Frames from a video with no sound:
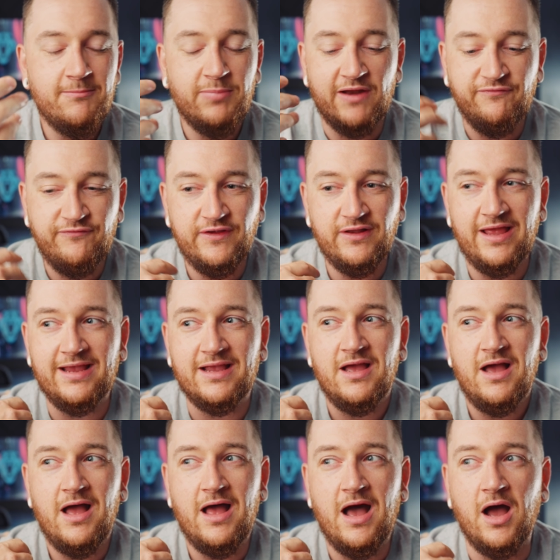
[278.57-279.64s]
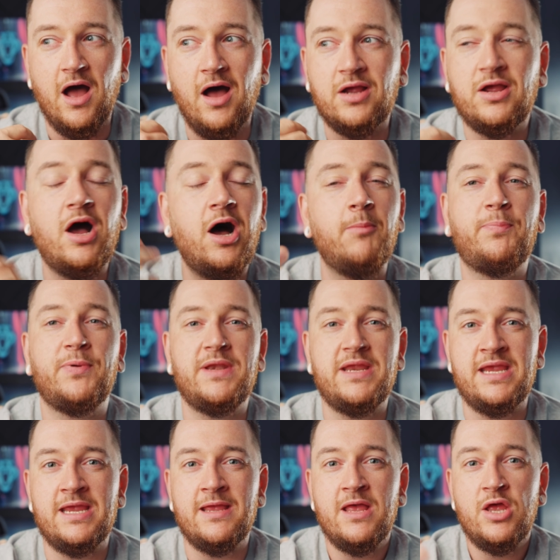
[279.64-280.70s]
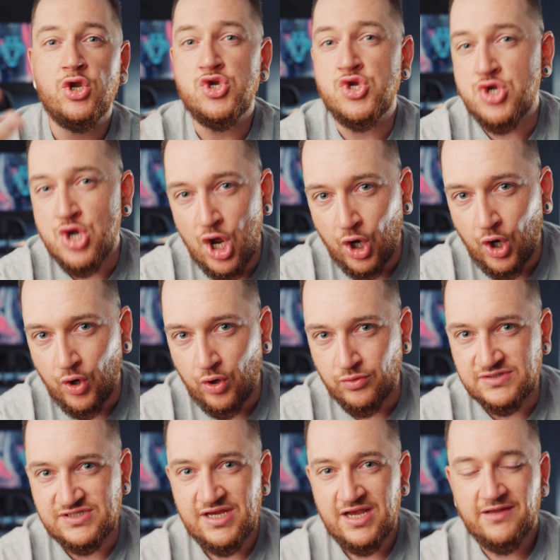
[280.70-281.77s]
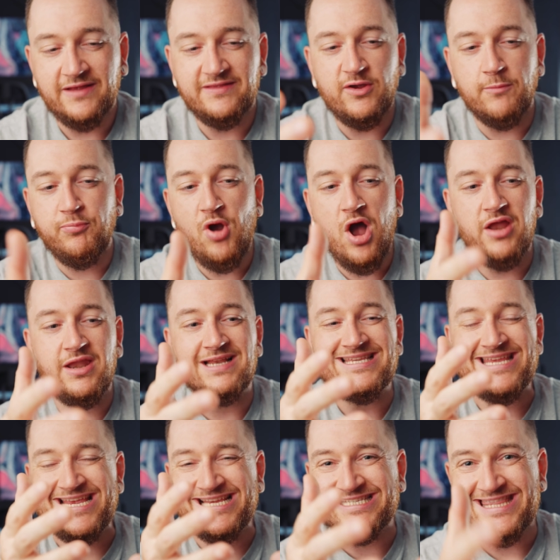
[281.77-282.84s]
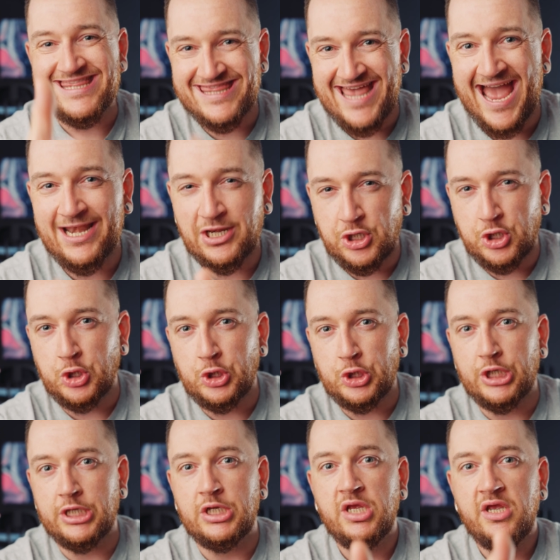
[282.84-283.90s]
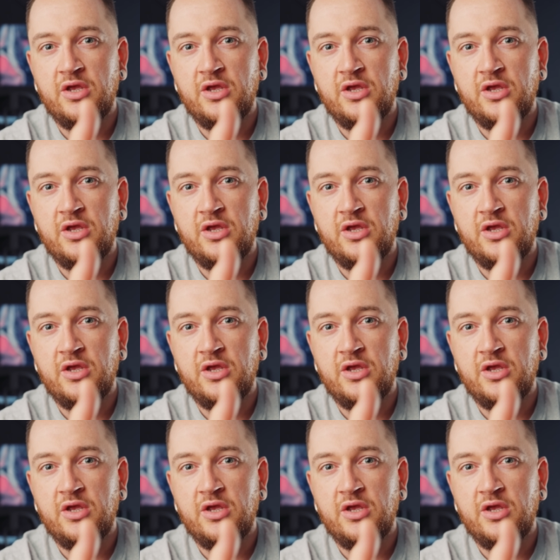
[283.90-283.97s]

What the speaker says: but I feel like a company knows like their product is that good